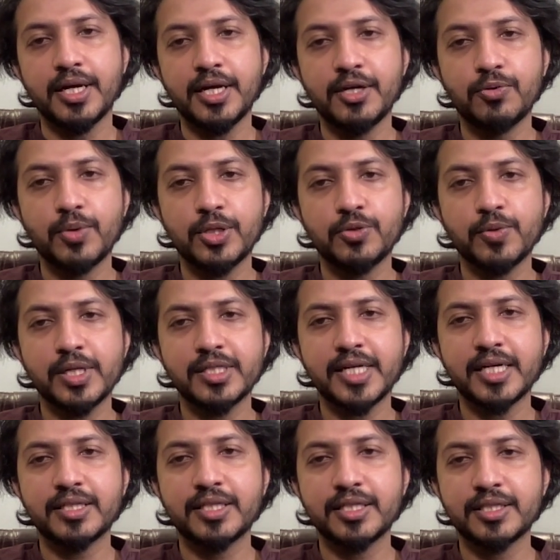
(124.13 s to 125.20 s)
Individuals
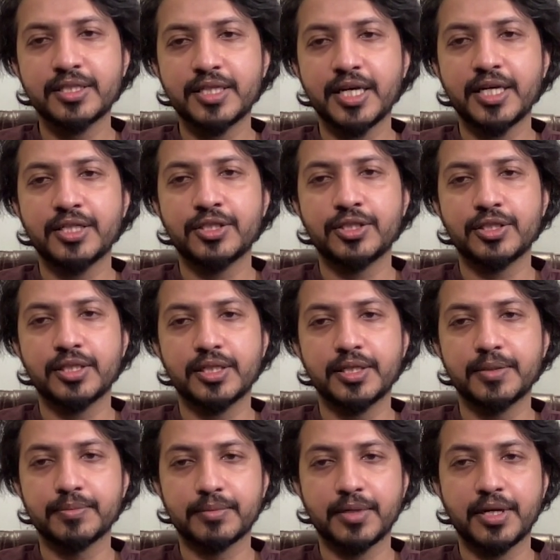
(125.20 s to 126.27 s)
at this stage
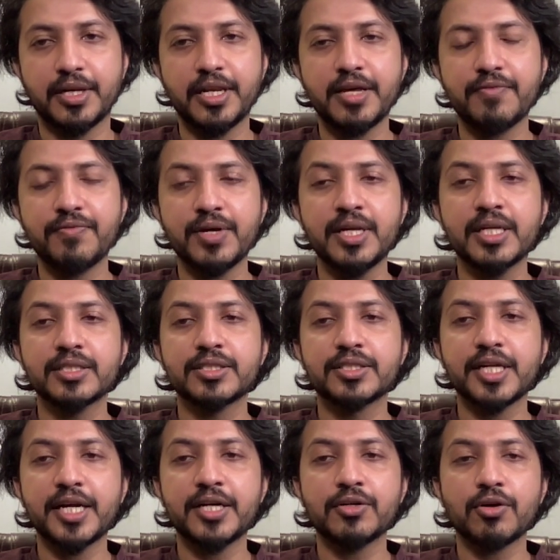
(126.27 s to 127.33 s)
live in a
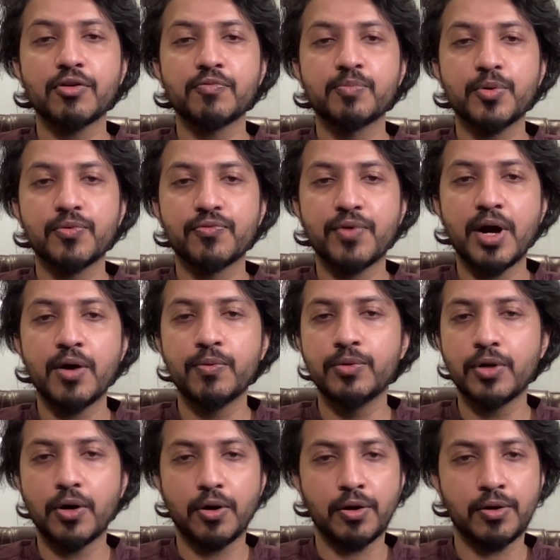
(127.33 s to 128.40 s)
state of
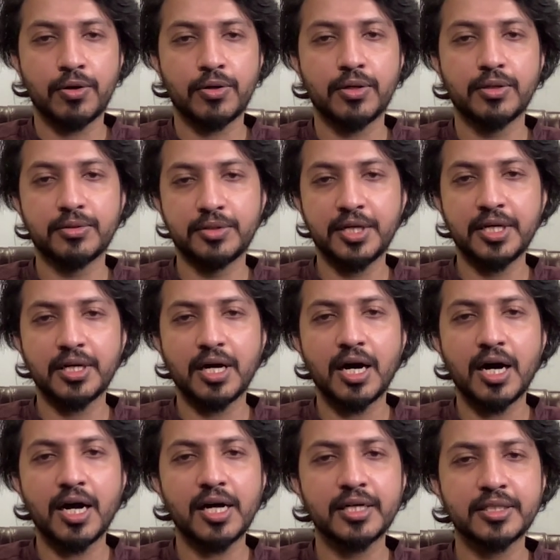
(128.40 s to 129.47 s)
profound awe, their
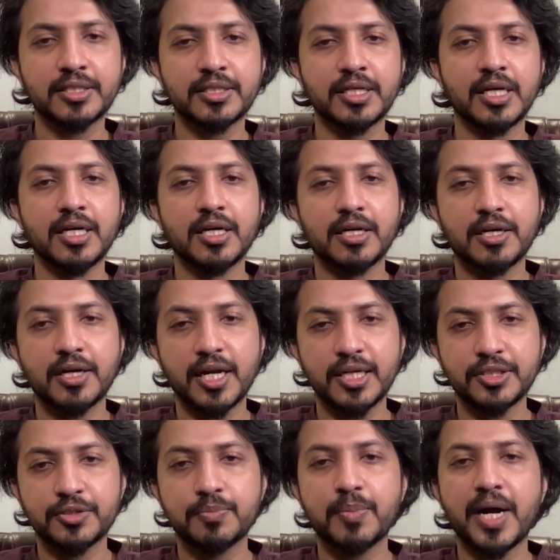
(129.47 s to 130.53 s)
hearts
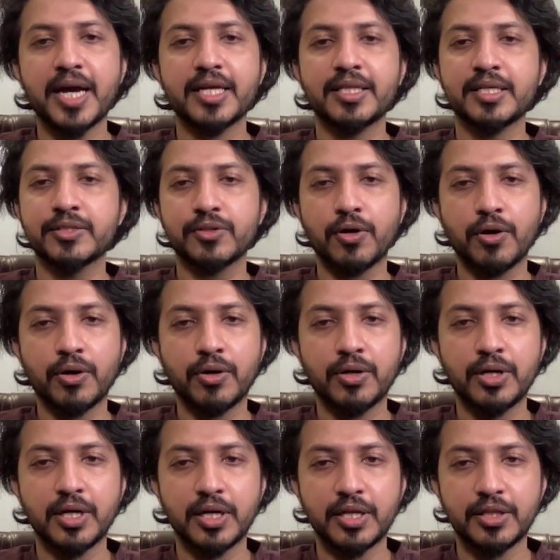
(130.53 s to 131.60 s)
crushed by this
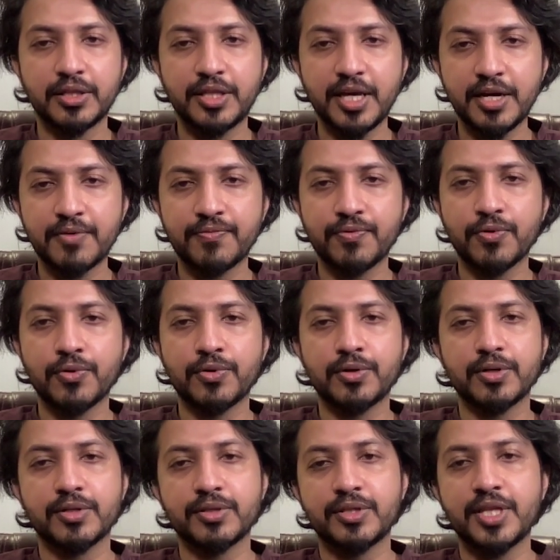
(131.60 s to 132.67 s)
awe. Therefore,
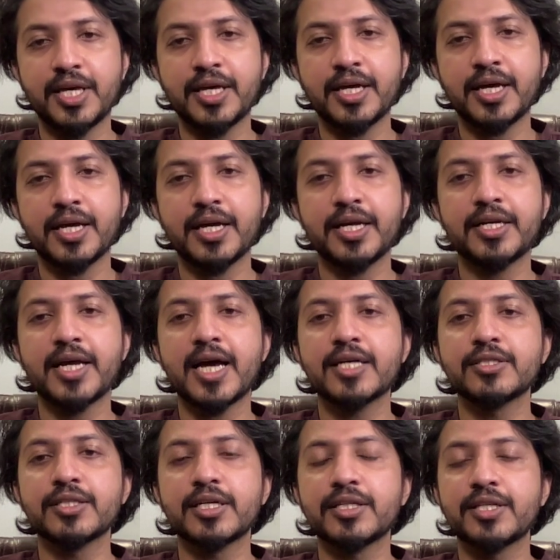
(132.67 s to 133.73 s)

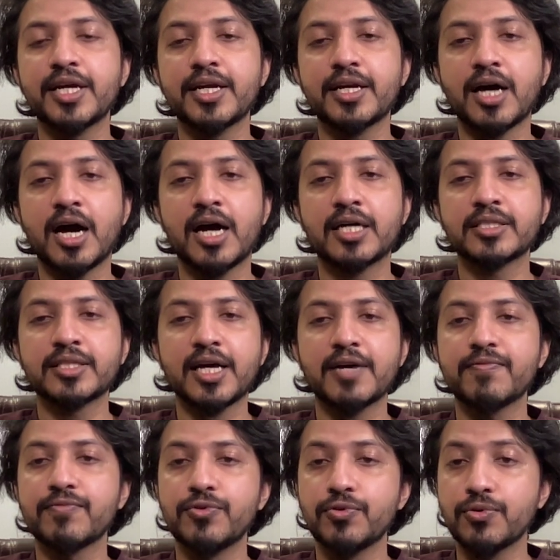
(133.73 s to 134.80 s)
their hearts
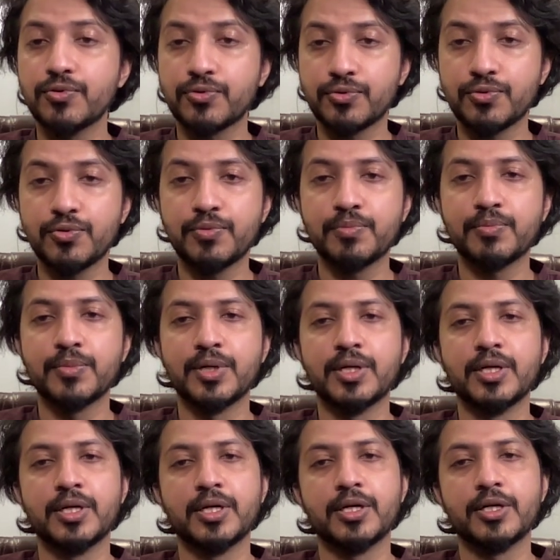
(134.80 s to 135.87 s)
have no room
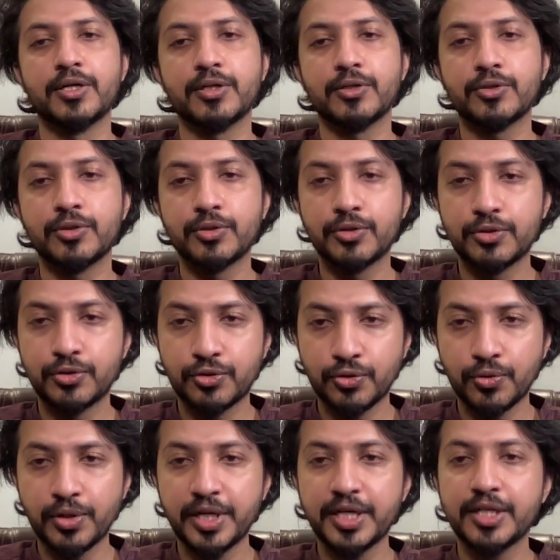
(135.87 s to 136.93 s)

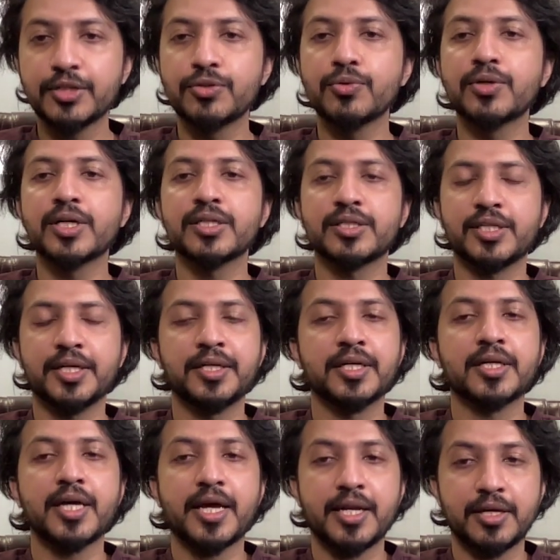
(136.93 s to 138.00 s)
truly to consider
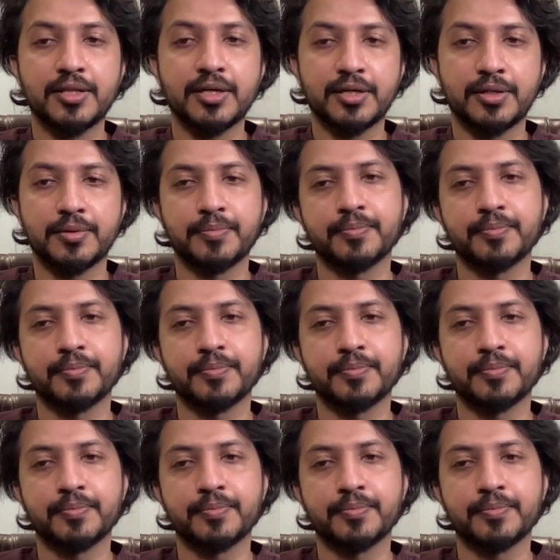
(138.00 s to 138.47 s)
another.